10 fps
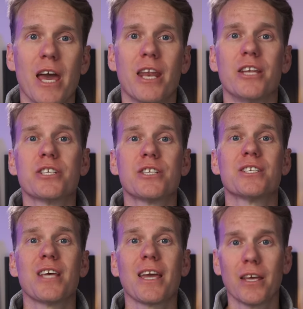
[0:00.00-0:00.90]
And in just a
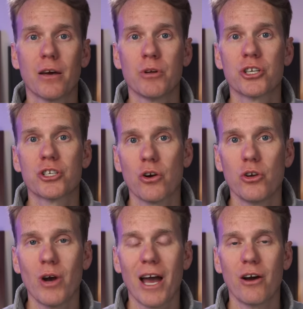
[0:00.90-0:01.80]
second, I'm gonna show
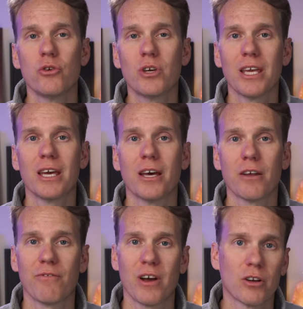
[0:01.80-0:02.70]
you how you can get
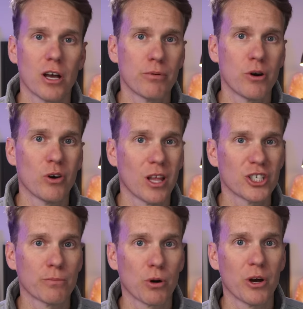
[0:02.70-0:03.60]
Final Cut Pro and
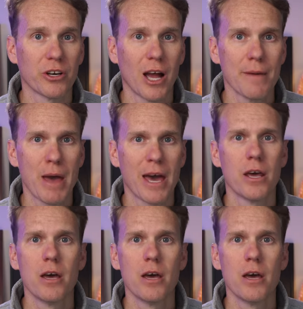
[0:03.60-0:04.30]
Logic Pro on your iPad.